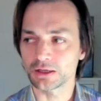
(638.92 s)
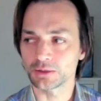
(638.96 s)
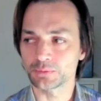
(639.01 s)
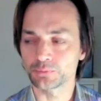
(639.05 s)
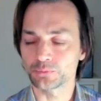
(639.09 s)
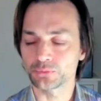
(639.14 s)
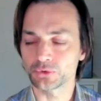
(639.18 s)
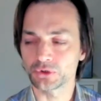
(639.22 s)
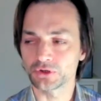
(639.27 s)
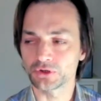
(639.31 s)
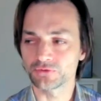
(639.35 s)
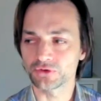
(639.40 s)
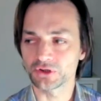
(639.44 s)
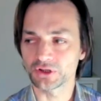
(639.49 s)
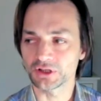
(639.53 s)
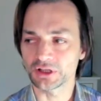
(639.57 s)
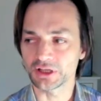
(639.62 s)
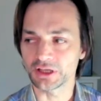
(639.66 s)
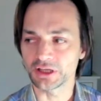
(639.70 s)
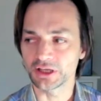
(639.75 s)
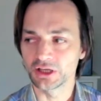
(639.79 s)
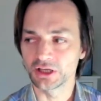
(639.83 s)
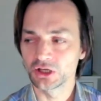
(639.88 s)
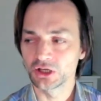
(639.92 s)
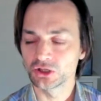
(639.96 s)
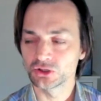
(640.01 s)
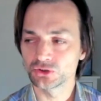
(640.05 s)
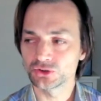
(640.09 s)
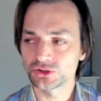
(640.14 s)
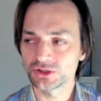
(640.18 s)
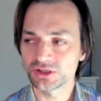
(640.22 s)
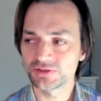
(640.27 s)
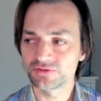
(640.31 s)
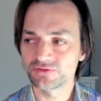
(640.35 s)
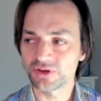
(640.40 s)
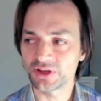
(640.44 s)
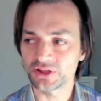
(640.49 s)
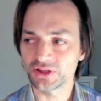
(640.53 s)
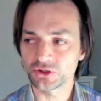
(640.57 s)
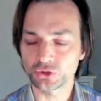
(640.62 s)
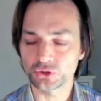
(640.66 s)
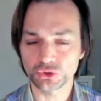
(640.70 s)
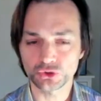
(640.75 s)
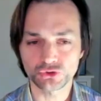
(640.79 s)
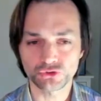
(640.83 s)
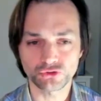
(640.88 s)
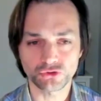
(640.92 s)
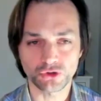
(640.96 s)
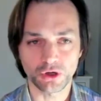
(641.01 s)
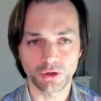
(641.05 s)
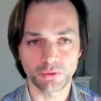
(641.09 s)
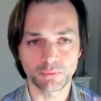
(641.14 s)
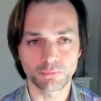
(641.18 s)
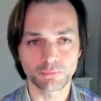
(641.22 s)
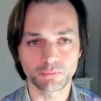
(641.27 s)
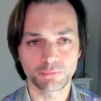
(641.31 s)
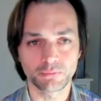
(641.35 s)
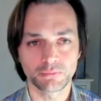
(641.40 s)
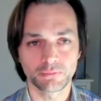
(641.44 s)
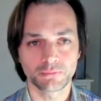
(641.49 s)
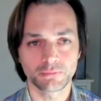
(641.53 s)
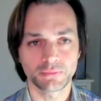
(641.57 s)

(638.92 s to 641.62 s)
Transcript: put it differently. Do you see vendors from,